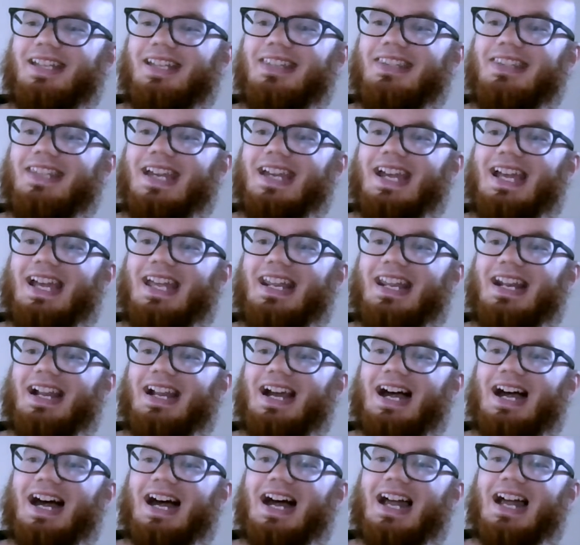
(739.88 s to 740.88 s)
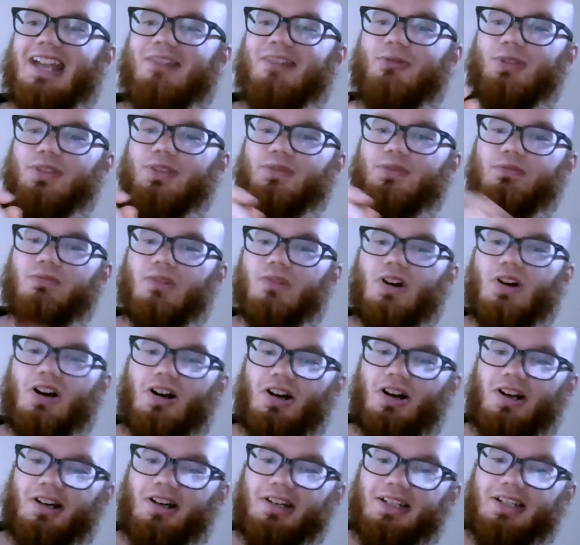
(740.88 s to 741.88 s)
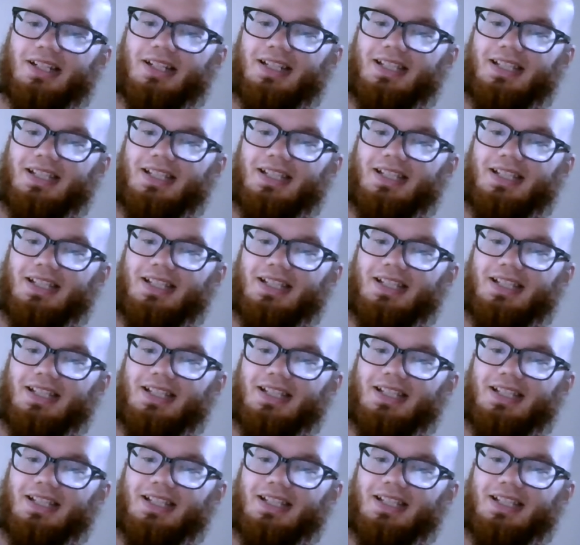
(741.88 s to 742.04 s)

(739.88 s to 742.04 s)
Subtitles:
that I was wrong